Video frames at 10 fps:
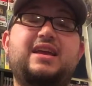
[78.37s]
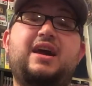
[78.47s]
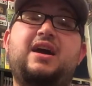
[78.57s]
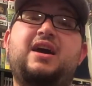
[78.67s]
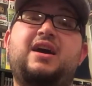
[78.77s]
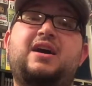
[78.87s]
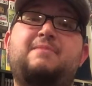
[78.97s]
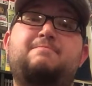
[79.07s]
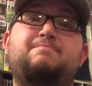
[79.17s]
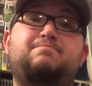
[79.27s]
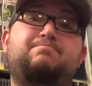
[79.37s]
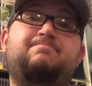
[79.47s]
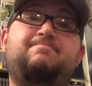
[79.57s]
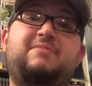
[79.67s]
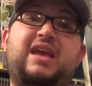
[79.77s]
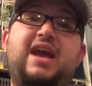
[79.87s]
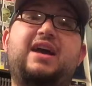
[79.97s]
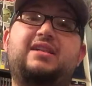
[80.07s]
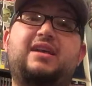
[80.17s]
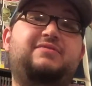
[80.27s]
Um,
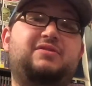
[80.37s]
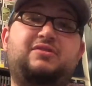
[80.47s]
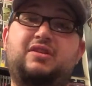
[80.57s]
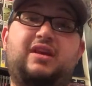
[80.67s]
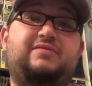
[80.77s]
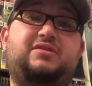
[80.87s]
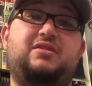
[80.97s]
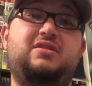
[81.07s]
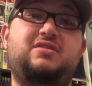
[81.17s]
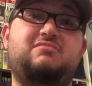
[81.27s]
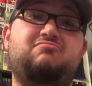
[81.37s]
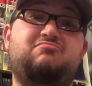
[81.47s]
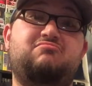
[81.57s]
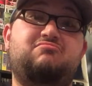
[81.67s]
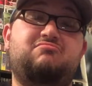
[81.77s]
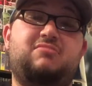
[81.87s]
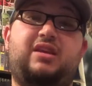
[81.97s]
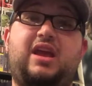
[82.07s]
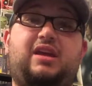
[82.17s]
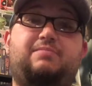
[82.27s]
yeah, life's life's good. I
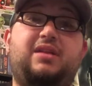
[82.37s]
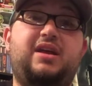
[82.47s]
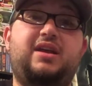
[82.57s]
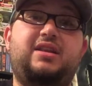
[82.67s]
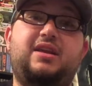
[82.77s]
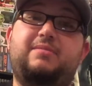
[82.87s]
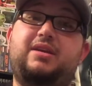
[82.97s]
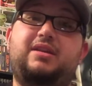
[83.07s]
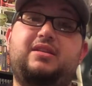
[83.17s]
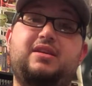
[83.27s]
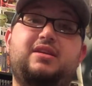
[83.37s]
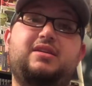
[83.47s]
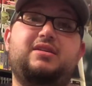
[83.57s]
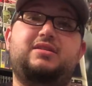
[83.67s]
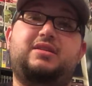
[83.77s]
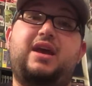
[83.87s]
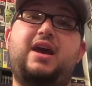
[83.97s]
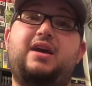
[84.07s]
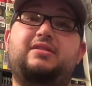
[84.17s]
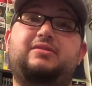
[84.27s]
can't complain. I mean,
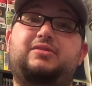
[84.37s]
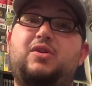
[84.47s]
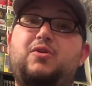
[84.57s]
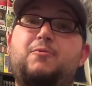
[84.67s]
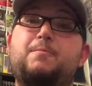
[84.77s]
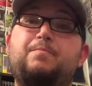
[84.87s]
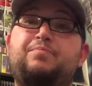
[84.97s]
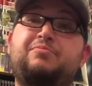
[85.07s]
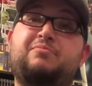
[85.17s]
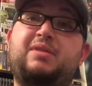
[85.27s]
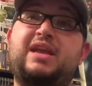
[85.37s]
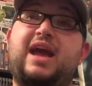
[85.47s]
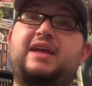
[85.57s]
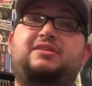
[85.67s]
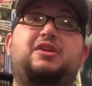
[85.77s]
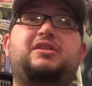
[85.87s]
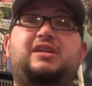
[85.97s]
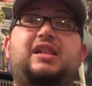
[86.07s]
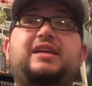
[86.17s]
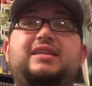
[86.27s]
yeah. So but yeah, I
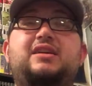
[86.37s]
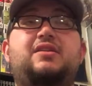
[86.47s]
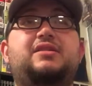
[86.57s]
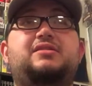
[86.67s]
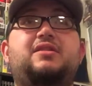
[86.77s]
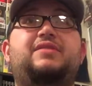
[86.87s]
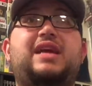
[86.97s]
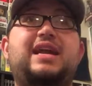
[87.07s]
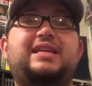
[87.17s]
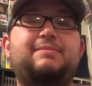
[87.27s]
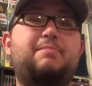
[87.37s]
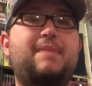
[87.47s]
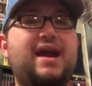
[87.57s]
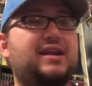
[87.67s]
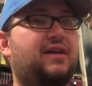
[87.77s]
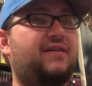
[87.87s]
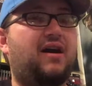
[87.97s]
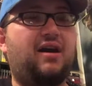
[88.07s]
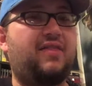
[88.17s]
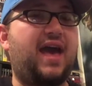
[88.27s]
started collecting all this stuff to kind of take my mind off
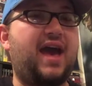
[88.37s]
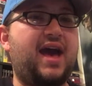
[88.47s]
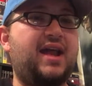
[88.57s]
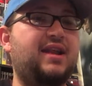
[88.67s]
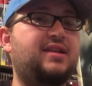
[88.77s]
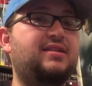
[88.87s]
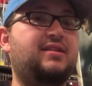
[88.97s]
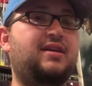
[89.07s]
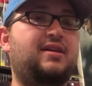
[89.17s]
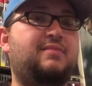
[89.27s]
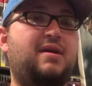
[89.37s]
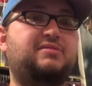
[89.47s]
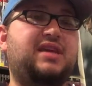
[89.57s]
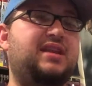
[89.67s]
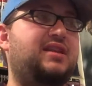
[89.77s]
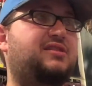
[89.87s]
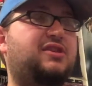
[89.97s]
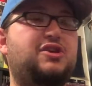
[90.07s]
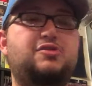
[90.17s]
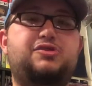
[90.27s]
all that. Um, I was getting into
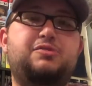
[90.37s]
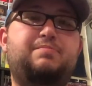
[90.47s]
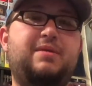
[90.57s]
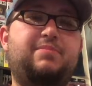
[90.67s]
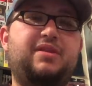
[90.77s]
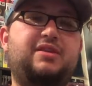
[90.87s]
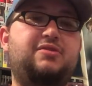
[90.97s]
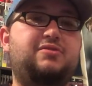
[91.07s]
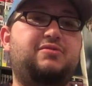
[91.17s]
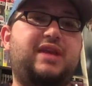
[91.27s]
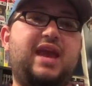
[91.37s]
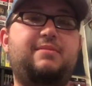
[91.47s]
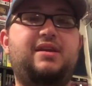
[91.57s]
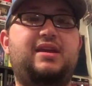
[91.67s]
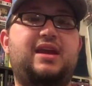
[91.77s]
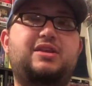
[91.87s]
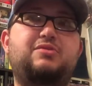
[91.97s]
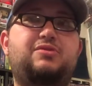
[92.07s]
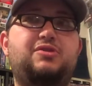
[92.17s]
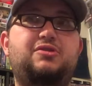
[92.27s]
the YouTube people that do gaming on
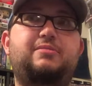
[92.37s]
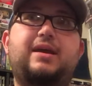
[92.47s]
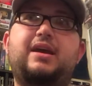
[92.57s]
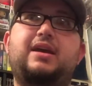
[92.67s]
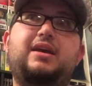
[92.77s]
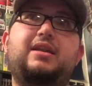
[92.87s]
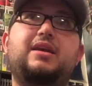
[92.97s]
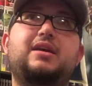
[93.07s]
YouTube and